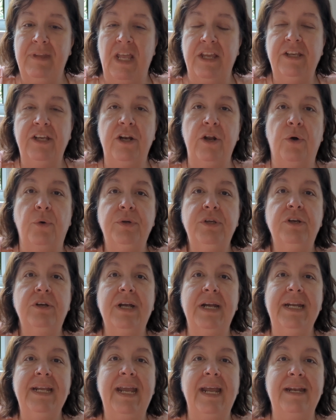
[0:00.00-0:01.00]
you're
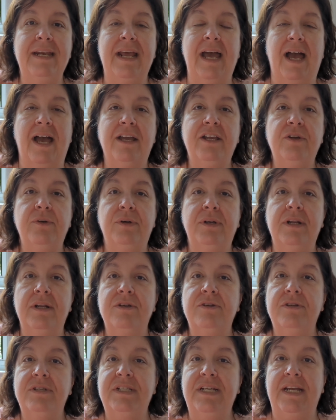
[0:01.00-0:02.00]
going to get an accurate
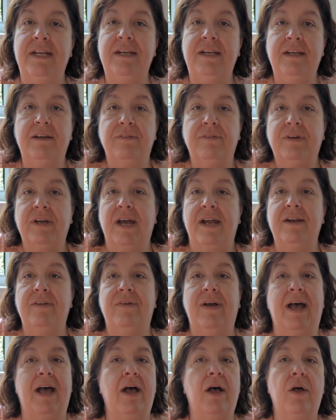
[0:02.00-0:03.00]
understanding of kind
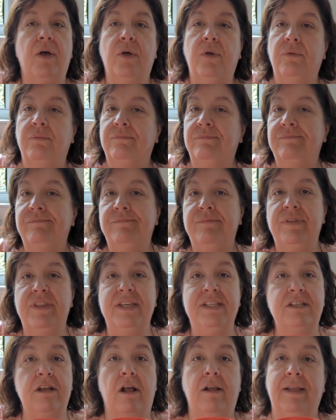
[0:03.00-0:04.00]
of how
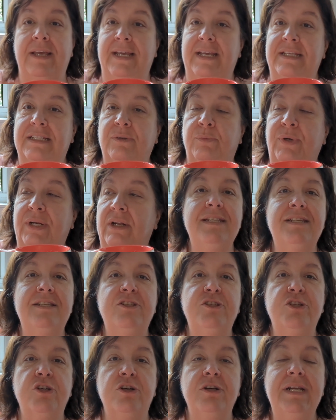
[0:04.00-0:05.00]
this all is. And this
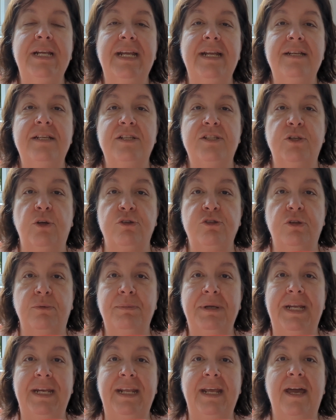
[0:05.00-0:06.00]
journey into social
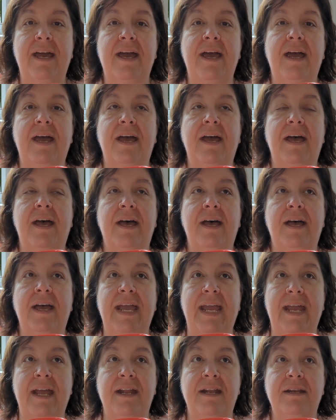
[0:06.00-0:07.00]
media
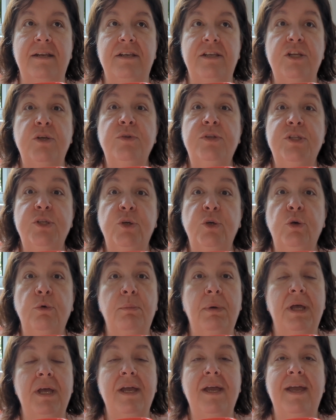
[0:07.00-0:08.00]
and
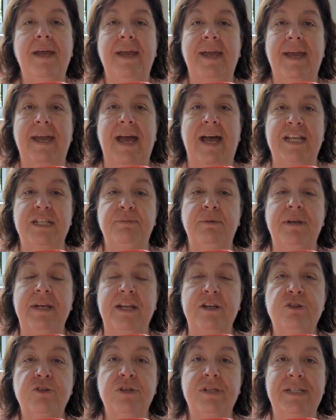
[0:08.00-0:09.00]
YouTube has been
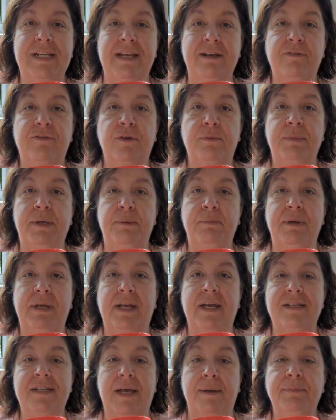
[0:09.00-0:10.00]
interesting for me
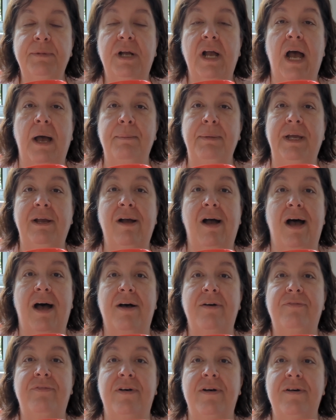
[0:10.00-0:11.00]
because I'm coming
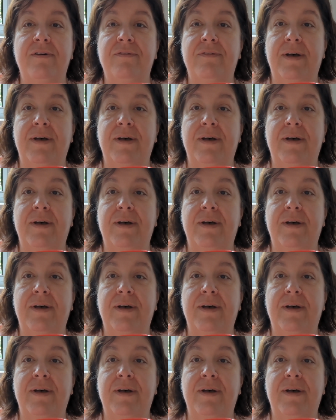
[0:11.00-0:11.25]
off of